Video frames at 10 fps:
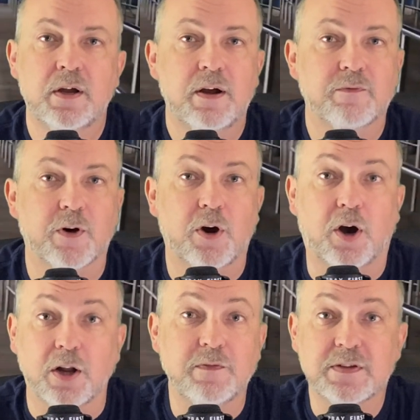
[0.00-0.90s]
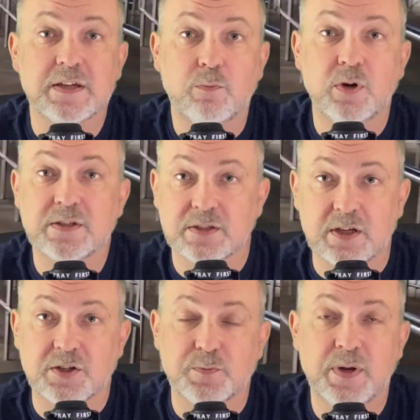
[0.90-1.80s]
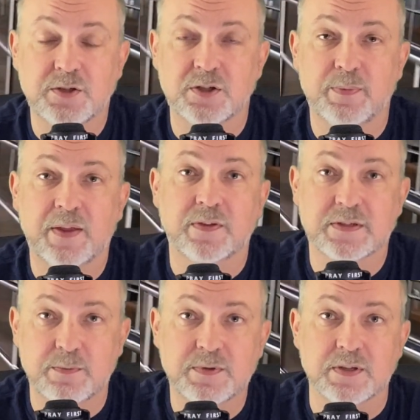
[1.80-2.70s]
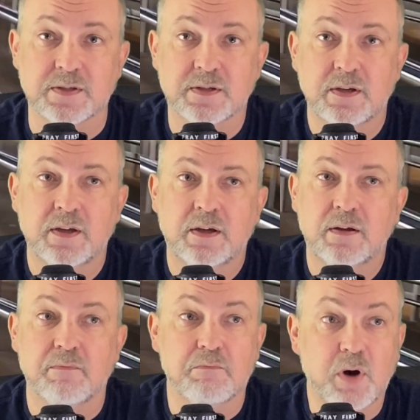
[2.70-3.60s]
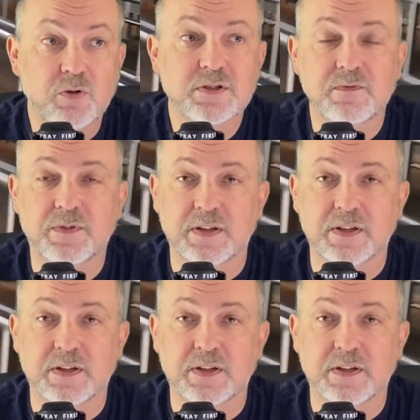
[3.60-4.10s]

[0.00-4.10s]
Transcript: For all of the same reasons I just mentioned about The Simpsons. Most of the